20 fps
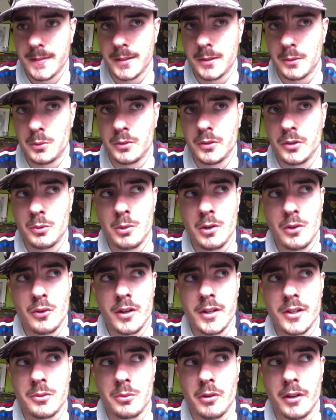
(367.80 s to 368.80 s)
I wonder where
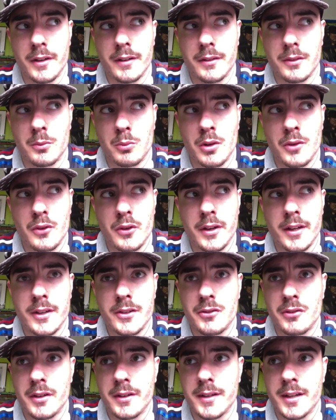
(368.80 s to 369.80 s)
he is right wherever he
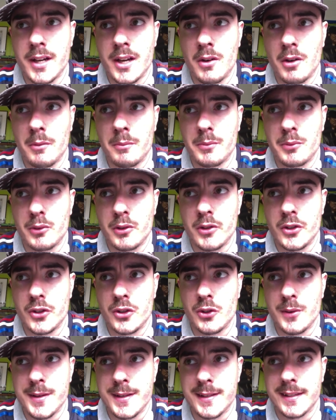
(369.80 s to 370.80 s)
is right now, I'm pretty
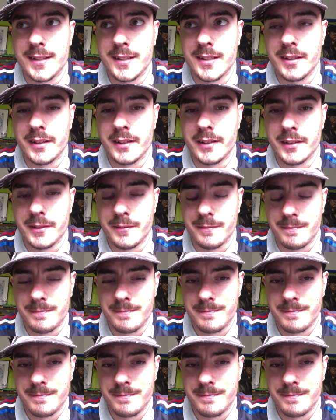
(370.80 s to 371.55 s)
sure he's listening in.